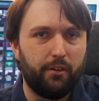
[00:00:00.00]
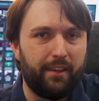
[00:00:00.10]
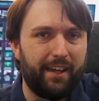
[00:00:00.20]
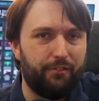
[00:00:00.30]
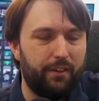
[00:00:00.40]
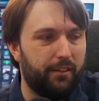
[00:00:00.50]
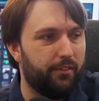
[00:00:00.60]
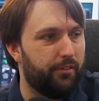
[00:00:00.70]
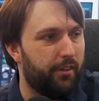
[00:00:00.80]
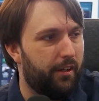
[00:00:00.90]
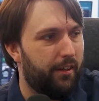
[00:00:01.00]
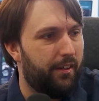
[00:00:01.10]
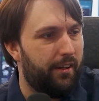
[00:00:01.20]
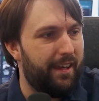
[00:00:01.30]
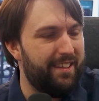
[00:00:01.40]
And that feels
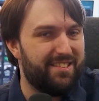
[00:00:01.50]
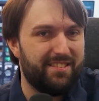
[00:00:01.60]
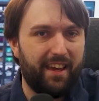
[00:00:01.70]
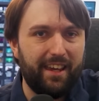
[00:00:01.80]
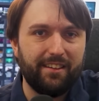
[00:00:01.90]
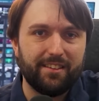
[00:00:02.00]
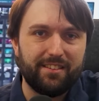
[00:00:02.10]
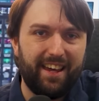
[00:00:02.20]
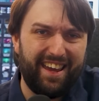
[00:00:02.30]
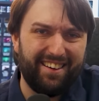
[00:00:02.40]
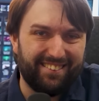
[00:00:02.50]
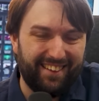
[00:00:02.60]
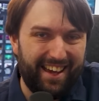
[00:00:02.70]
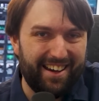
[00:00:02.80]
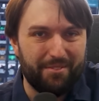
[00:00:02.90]
insane to say out
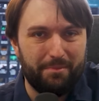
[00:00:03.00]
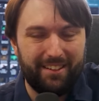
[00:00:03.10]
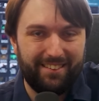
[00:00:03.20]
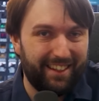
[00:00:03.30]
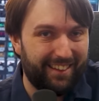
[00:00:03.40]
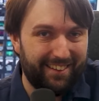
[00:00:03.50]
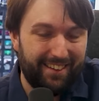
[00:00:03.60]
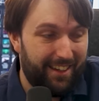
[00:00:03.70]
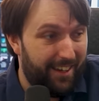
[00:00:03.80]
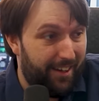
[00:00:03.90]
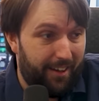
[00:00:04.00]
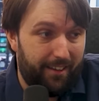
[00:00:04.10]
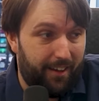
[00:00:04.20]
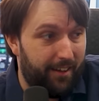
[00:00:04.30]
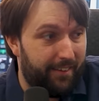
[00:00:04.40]
loud, but like,
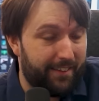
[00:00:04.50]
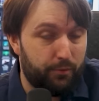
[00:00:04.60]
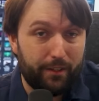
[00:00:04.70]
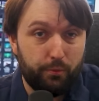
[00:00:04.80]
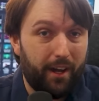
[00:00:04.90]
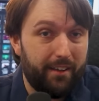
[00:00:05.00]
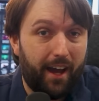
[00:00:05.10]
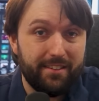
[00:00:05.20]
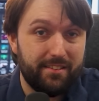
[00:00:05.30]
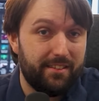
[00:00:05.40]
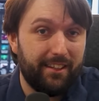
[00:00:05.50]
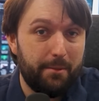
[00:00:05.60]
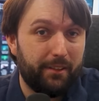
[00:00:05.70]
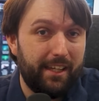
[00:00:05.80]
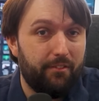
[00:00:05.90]
I, that's that's what I, I sincerely
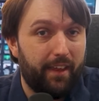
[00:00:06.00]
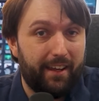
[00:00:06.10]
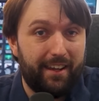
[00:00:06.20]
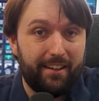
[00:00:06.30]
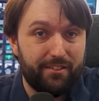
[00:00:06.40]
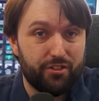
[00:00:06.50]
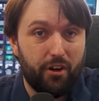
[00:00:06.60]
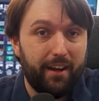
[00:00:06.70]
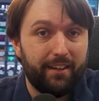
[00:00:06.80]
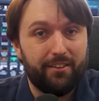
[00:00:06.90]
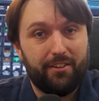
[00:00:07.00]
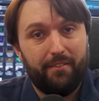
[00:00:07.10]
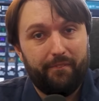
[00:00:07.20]
believe that, and it's strange.